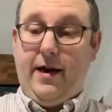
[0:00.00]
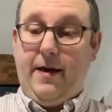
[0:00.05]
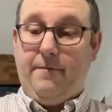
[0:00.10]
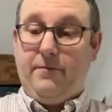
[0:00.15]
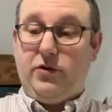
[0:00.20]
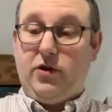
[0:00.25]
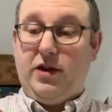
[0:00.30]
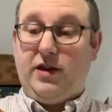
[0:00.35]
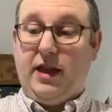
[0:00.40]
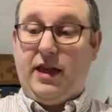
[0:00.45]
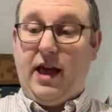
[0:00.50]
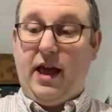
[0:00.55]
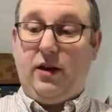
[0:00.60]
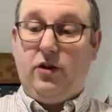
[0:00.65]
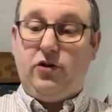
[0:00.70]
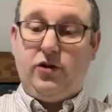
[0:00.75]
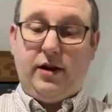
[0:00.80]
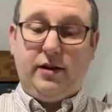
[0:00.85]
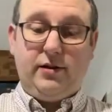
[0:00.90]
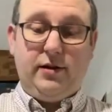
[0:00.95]
So it's a yellow
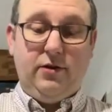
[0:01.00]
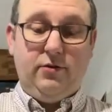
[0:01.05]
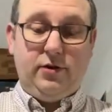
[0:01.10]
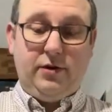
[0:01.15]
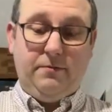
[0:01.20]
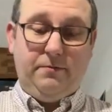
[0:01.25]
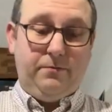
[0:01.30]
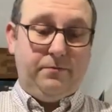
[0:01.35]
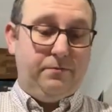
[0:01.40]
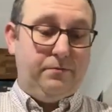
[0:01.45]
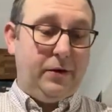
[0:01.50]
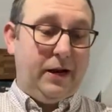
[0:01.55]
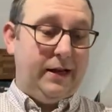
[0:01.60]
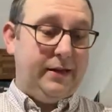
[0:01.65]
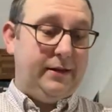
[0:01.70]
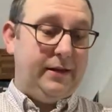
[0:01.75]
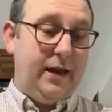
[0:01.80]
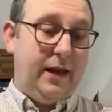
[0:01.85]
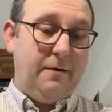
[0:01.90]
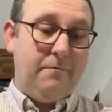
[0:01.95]
translucent
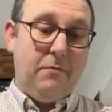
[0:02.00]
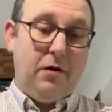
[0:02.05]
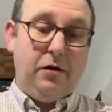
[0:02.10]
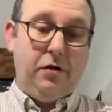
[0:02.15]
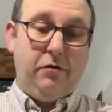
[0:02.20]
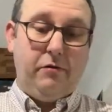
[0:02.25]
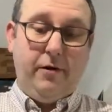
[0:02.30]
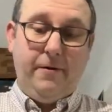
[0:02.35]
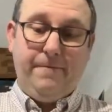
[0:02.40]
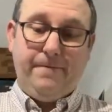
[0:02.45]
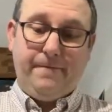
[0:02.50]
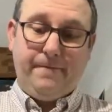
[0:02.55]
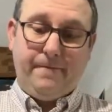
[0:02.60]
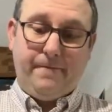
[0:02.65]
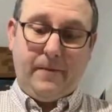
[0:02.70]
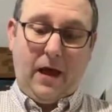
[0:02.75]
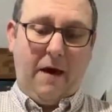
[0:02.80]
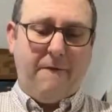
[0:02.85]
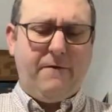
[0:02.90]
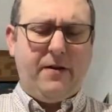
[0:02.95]
plastic Mothra.
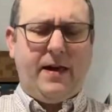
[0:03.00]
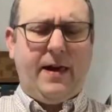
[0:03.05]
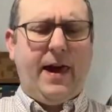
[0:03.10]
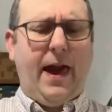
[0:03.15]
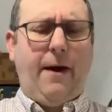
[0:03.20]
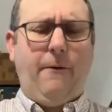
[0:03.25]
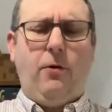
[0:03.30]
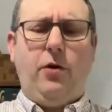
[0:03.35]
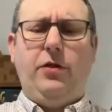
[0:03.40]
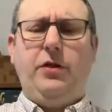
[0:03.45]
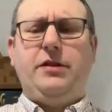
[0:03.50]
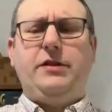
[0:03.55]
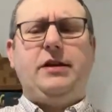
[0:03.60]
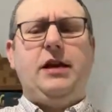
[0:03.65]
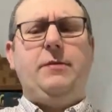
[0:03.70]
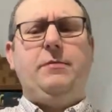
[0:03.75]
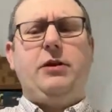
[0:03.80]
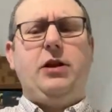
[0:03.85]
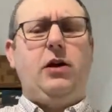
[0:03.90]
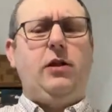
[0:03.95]
I forget what the
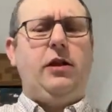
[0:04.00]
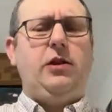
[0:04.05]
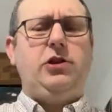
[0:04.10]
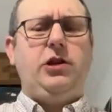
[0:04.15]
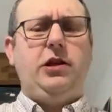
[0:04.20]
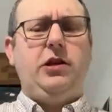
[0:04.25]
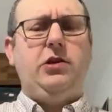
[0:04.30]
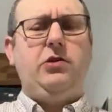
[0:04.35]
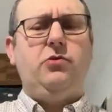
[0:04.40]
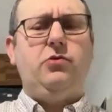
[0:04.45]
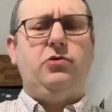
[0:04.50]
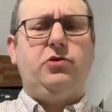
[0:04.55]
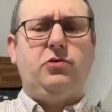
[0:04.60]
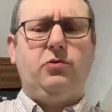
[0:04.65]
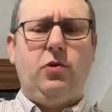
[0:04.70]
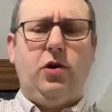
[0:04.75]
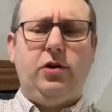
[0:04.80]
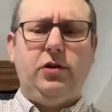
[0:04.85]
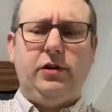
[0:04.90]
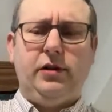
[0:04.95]
terminology used
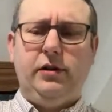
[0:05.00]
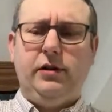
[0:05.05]
was.